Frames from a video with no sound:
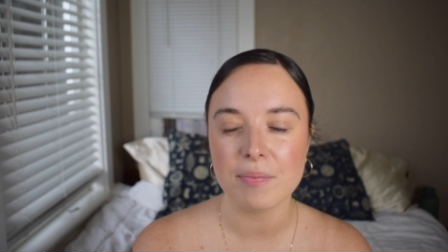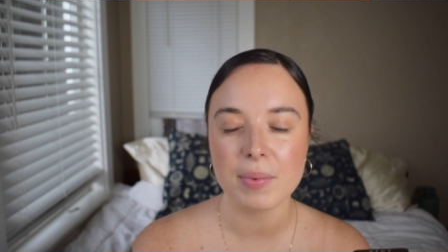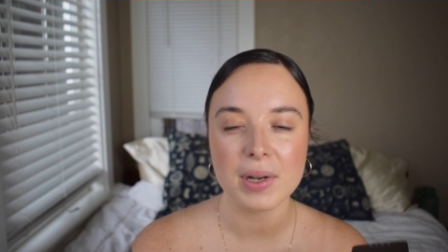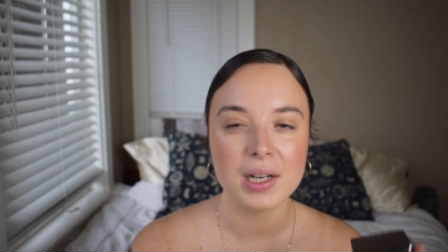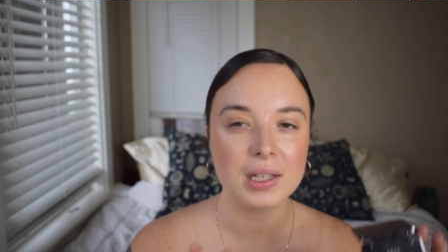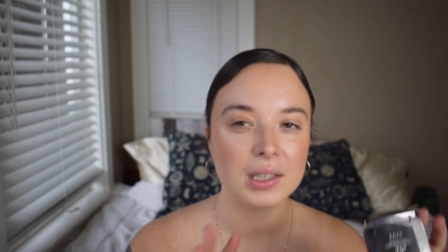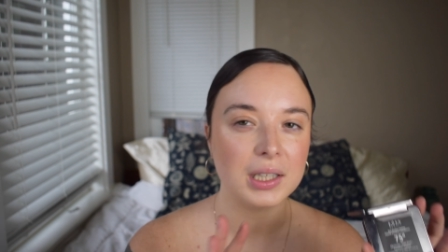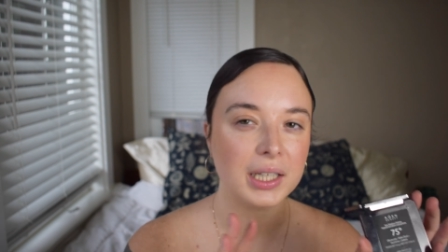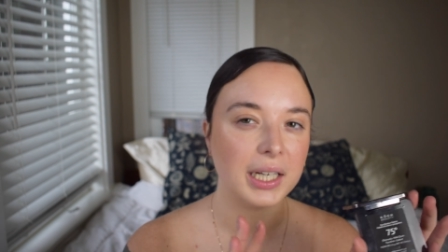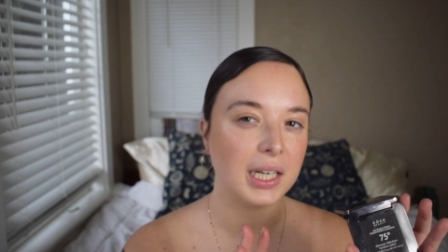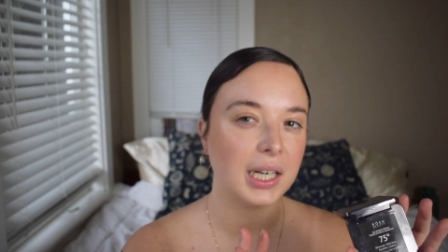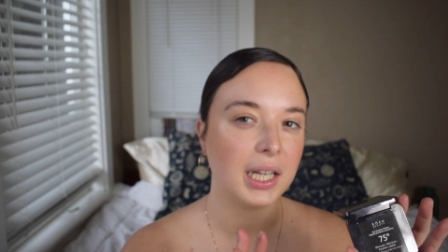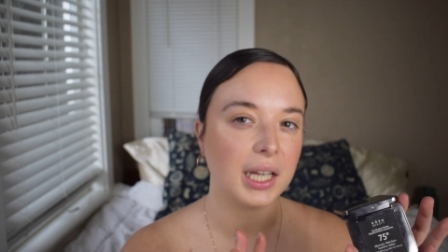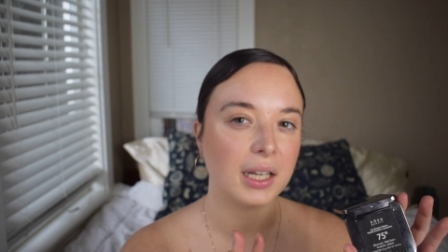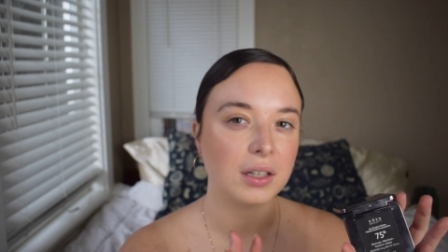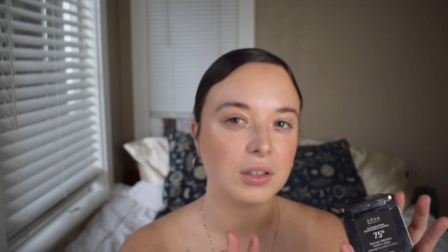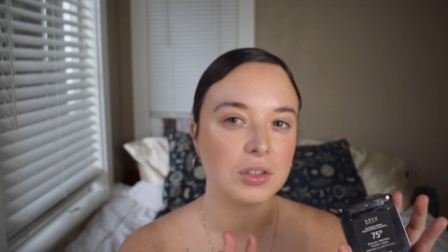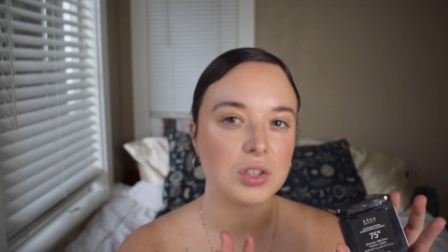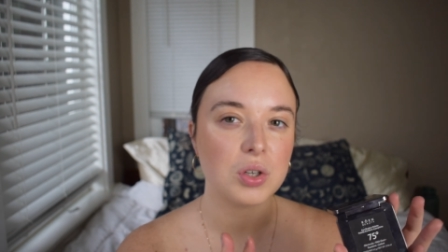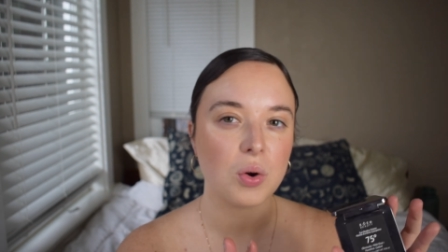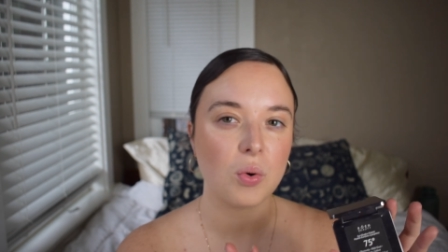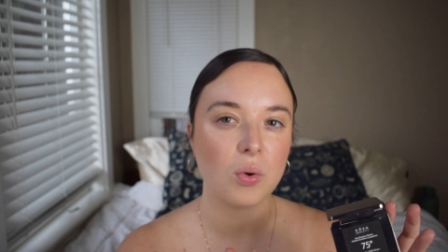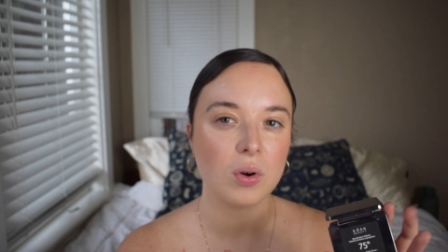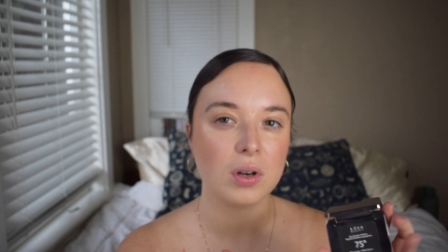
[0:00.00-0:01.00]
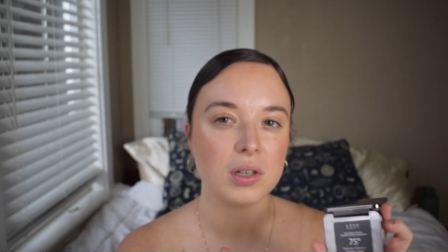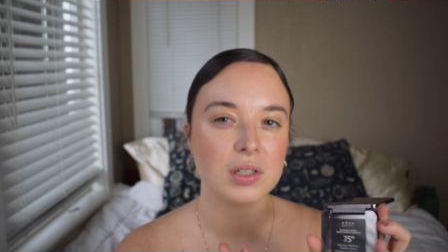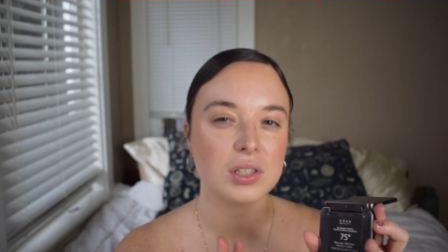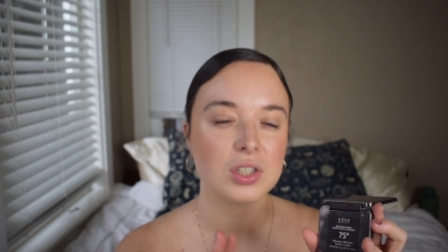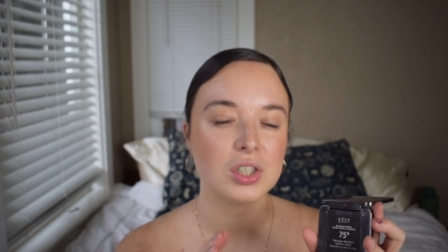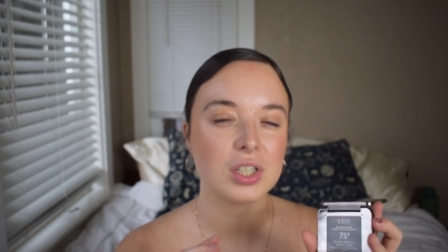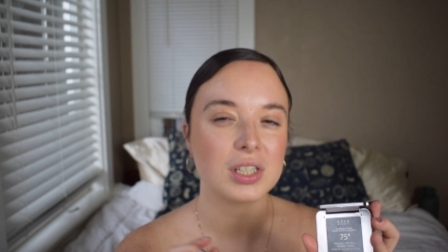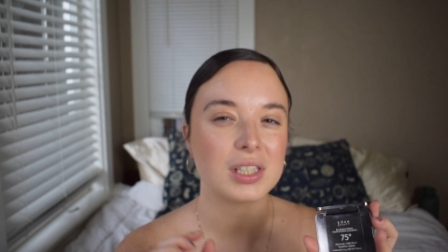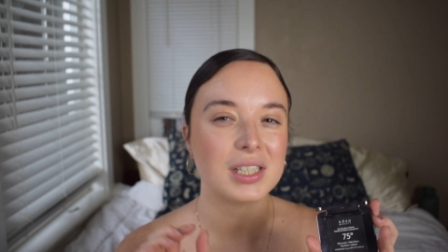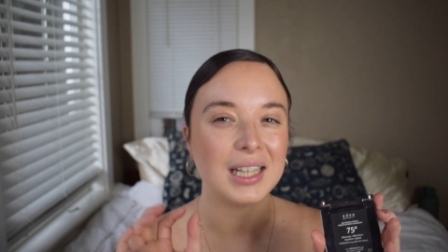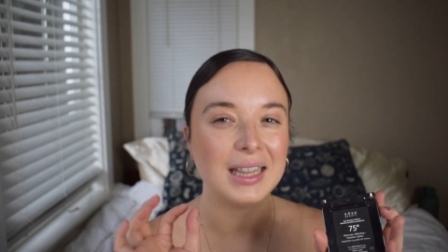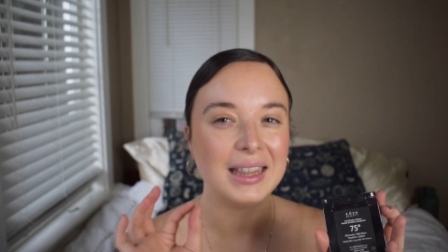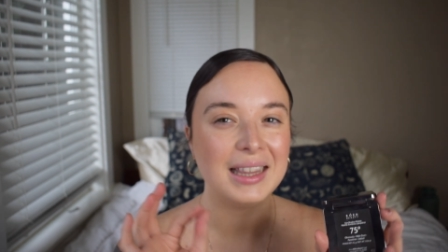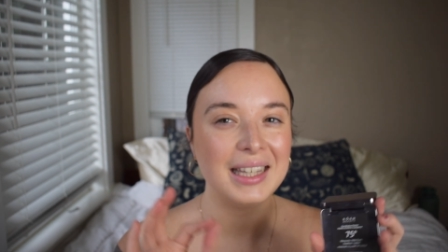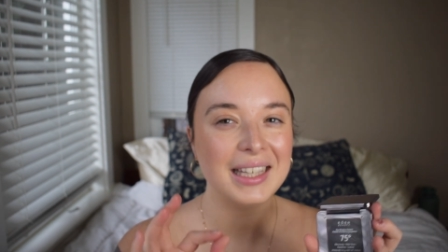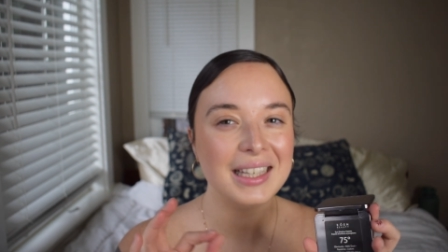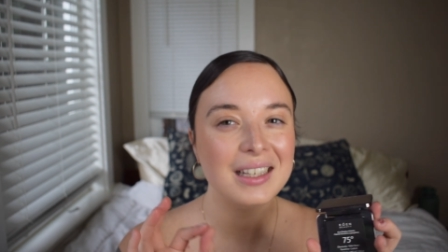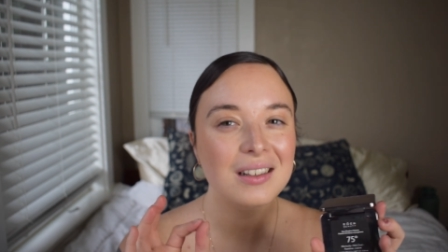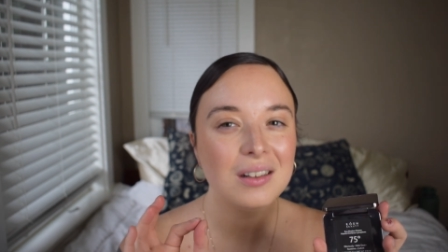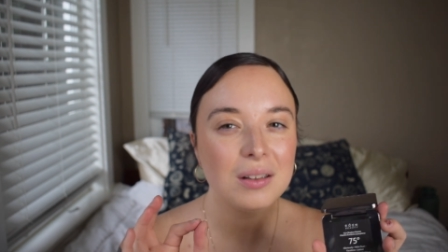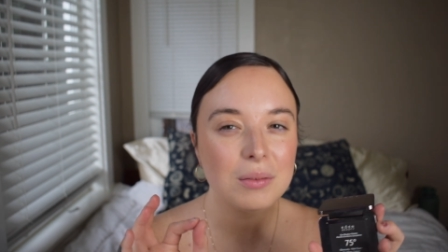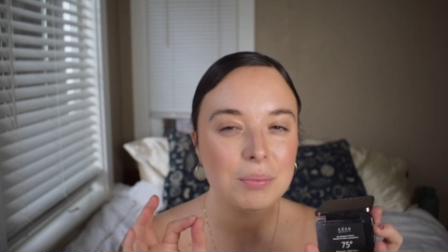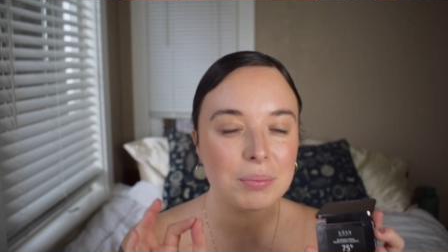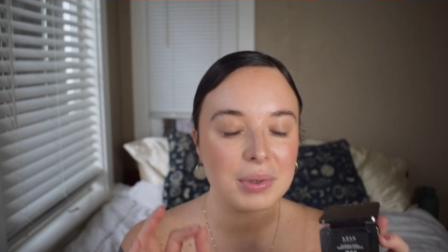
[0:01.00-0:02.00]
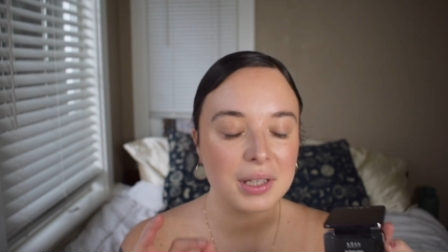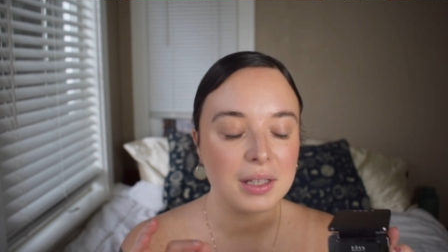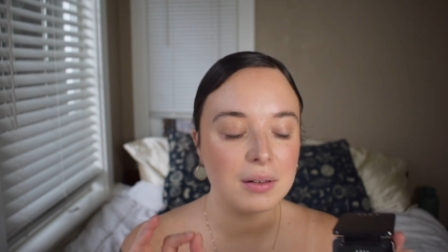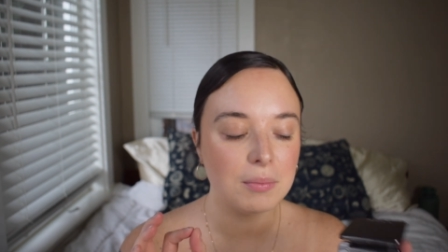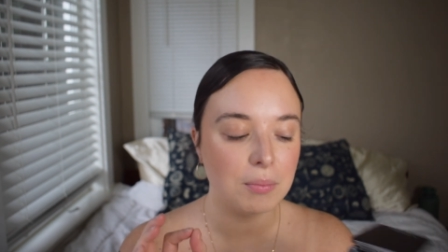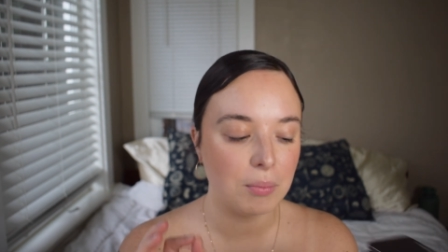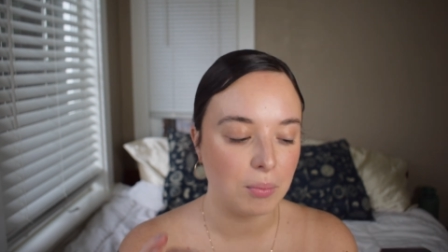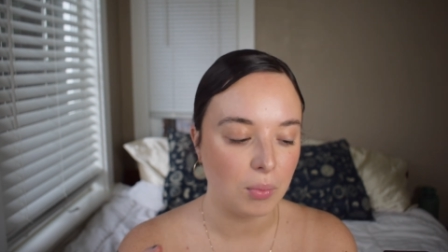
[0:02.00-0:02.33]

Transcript: been leaning towards just a little bit